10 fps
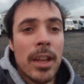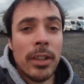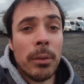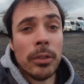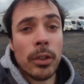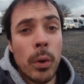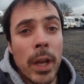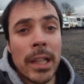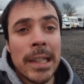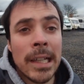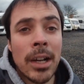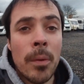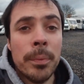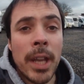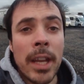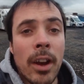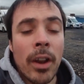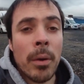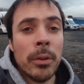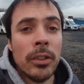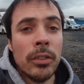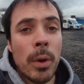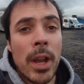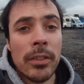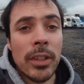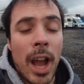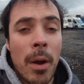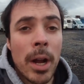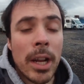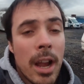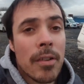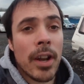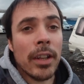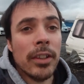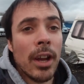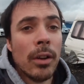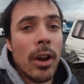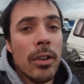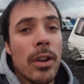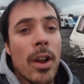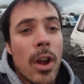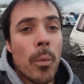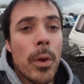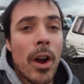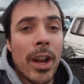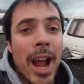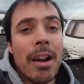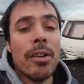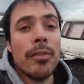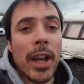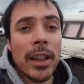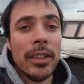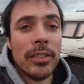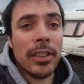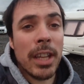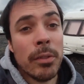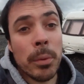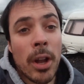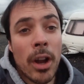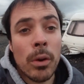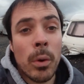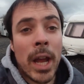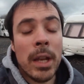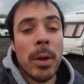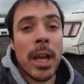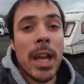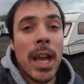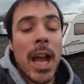So that's just a quick little update on our situation that our caravan is now gone. We are caravanless, even though we can't go anywhere.